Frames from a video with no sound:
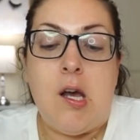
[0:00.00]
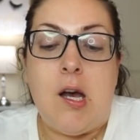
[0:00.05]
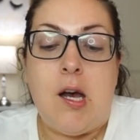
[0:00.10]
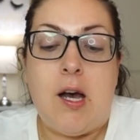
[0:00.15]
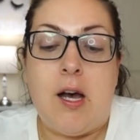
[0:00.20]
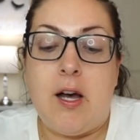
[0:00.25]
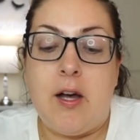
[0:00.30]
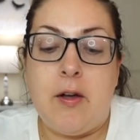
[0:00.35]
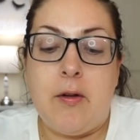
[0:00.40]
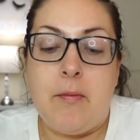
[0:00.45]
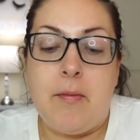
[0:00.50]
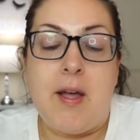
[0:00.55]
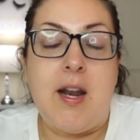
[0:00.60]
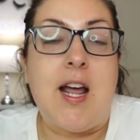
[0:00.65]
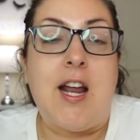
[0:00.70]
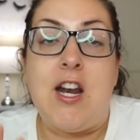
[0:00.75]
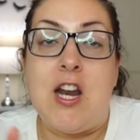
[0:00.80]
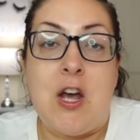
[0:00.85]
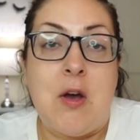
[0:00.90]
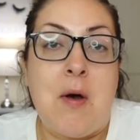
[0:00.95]
And
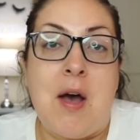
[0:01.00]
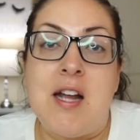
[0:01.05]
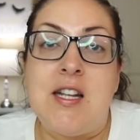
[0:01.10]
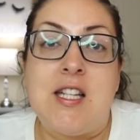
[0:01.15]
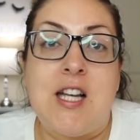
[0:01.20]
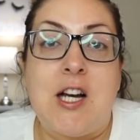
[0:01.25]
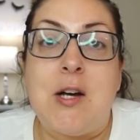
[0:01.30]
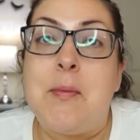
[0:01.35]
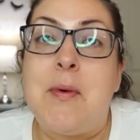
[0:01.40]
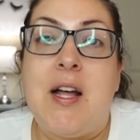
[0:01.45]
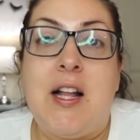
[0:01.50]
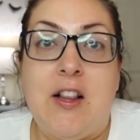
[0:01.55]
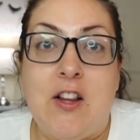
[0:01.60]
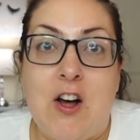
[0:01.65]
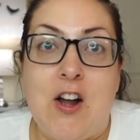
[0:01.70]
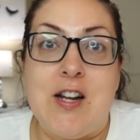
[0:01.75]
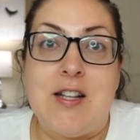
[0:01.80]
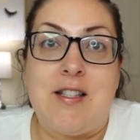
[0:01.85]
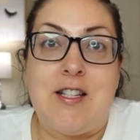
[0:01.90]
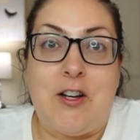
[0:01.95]
I know I talk about a
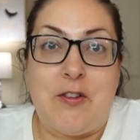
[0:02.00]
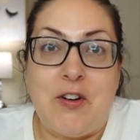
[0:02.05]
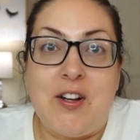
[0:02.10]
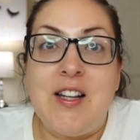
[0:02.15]
lot of stuff.